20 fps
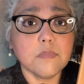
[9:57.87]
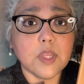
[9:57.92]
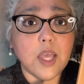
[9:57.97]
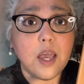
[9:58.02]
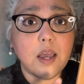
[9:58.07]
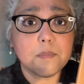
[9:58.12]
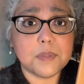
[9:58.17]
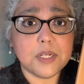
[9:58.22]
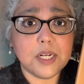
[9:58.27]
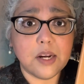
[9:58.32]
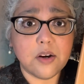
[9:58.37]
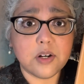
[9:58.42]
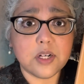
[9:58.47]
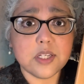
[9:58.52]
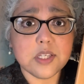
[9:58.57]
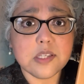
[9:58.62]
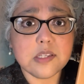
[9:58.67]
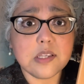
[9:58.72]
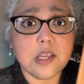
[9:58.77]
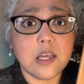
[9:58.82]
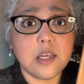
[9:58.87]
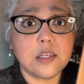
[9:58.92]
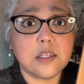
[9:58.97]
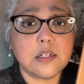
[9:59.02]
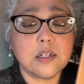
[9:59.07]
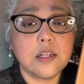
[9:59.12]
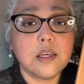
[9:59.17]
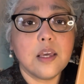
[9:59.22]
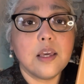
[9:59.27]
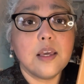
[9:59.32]
I'm an Aries
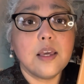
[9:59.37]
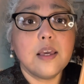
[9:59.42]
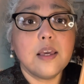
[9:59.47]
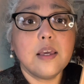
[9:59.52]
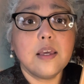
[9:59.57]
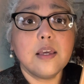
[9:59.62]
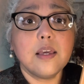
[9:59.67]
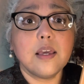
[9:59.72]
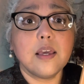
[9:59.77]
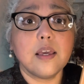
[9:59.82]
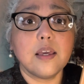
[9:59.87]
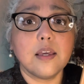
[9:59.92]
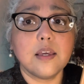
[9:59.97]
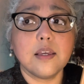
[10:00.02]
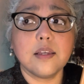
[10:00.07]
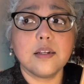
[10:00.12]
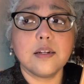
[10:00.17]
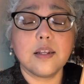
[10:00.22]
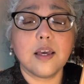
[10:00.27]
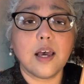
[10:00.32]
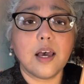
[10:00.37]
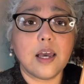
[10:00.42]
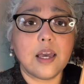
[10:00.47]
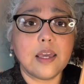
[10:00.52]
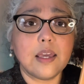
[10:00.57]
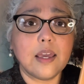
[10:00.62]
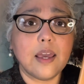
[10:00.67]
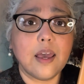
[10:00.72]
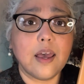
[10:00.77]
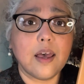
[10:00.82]
sun and
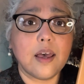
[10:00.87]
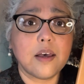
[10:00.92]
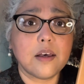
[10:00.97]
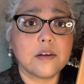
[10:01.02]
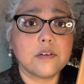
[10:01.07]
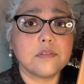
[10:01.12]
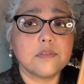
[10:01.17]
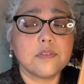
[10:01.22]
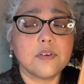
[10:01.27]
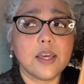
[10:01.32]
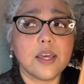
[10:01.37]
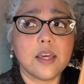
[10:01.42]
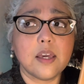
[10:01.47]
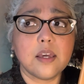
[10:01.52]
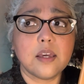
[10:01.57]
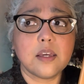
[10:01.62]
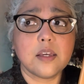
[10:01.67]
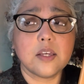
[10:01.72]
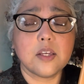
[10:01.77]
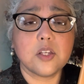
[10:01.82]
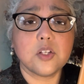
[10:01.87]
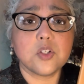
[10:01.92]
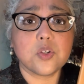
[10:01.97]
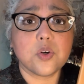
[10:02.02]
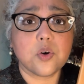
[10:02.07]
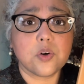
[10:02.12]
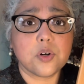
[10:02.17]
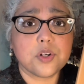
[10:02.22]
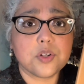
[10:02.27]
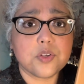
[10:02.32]
I have a
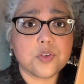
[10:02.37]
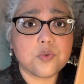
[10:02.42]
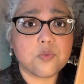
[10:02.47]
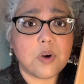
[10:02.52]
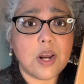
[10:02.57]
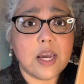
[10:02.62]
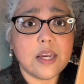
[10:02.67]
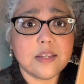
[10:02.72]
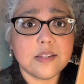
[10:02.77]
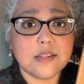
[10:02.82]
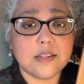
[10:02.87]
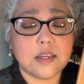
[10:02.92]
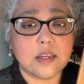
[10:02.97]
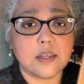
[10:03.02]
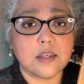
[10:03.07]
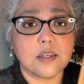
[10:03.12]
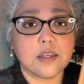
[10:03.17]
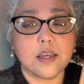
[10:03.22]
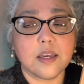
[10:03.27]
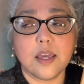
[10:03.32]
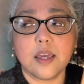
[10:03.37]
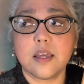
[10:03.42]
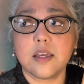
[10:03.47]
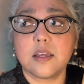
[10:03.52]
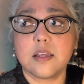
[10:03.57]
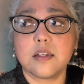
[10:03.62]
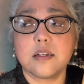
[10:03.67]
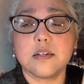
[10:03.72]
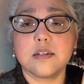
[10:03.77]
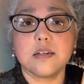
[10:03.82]
Taurus rising
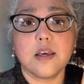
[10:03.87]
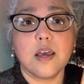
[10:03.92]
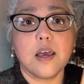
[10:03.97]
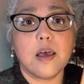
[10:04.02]
and